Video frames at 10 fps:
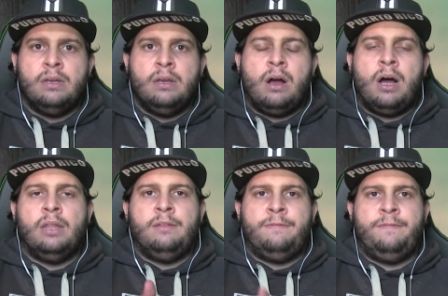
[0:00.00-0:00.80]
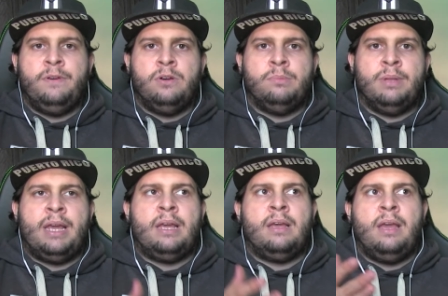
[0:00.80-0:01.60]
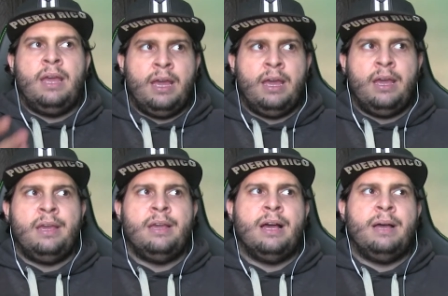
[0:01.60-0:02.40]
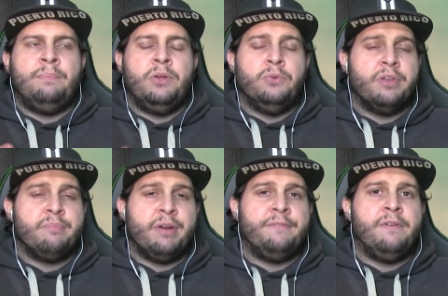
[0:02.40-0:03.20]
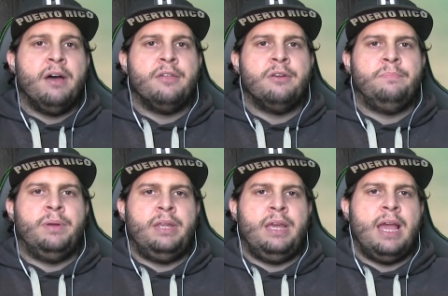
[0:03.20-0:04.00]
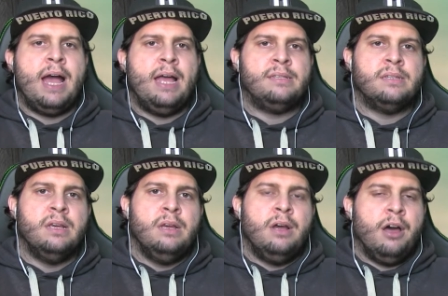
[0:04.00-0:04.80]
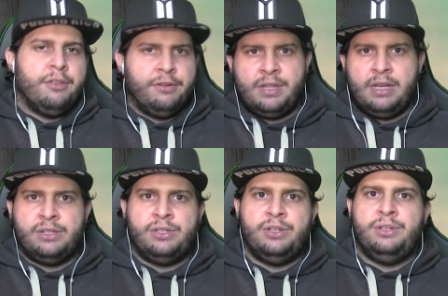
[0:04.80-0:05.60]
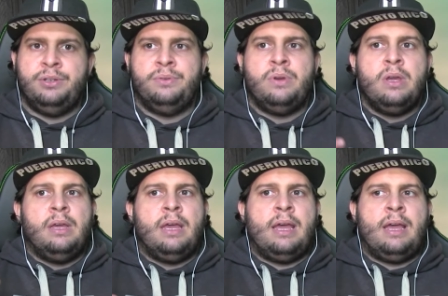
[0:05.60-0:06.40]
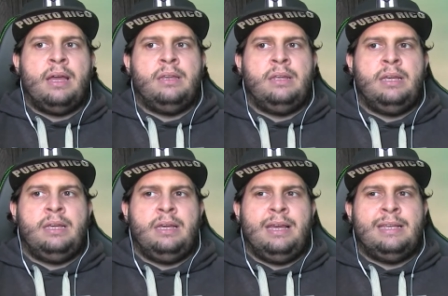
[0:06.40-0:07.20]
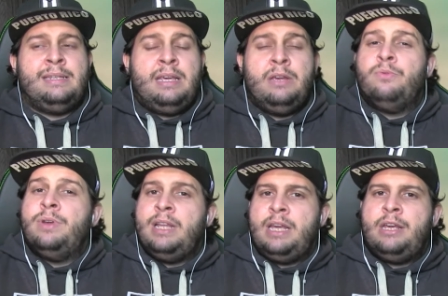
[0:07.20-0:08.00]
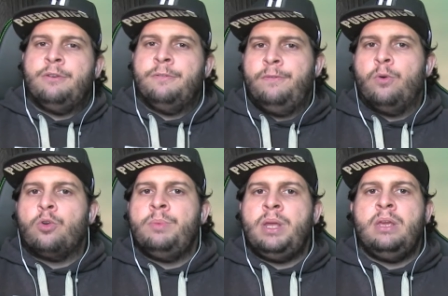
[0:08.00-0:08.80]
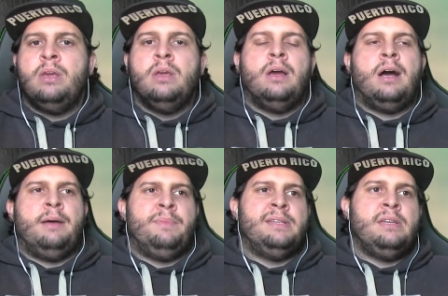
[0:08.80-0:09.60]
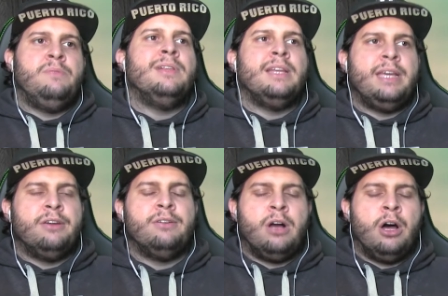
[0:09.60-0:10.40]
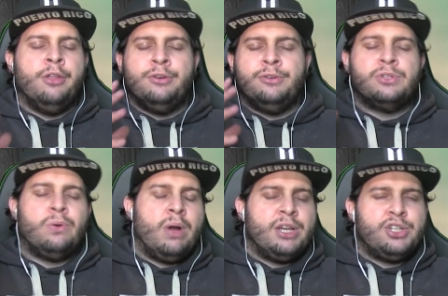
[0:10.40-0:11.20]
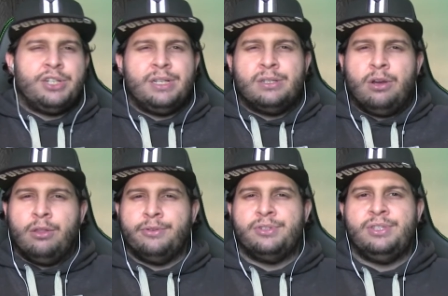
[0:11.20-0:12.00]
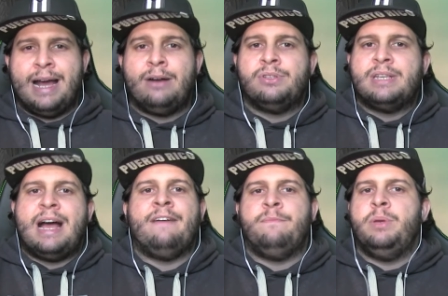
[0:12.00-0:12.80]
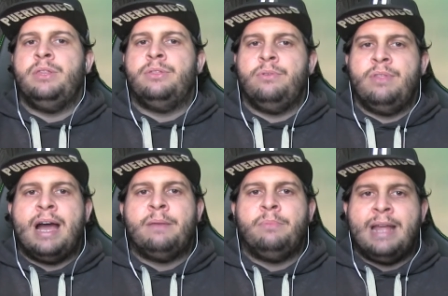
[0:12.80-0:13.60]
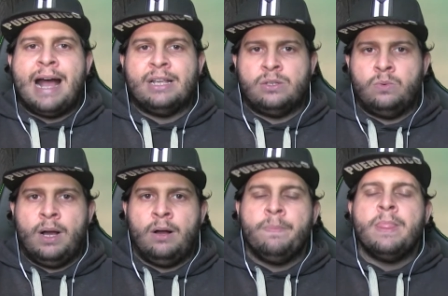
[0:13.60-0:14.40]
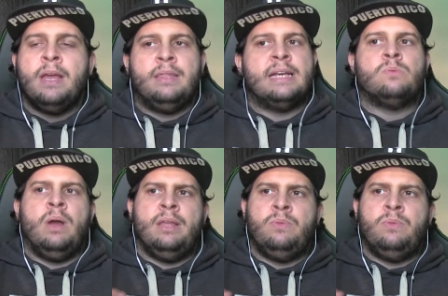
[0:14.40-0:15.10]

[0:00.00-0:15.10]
on the film, like, hey, I'm here with my father, but he has other things to do, and he, is he really here for me? Um, is he really here? All those questions, all those doubts, I've been through that as well. That's why,